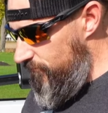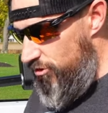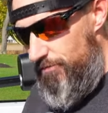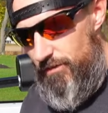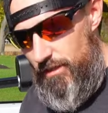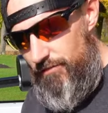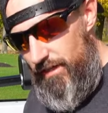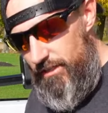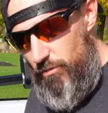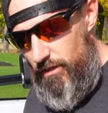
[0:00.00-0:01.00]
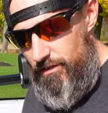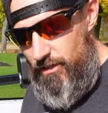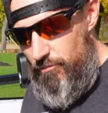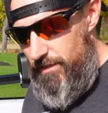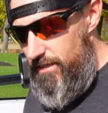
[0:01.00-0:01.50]
So if you live anywhere
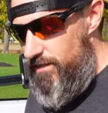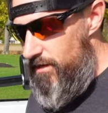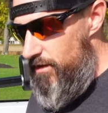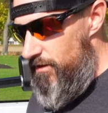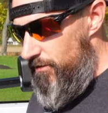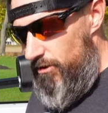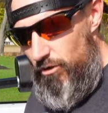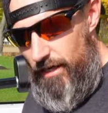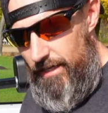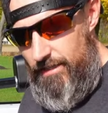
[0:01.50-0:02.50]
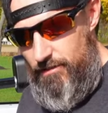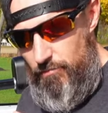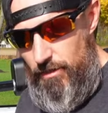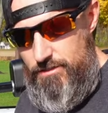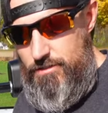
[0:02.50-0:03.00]
near me, they're located in
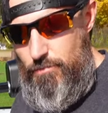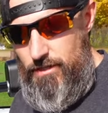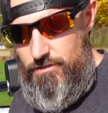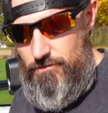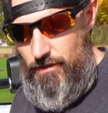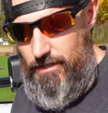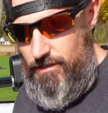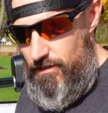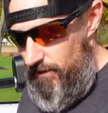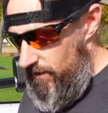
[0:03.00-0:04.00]
Muncy, Pennsylvania,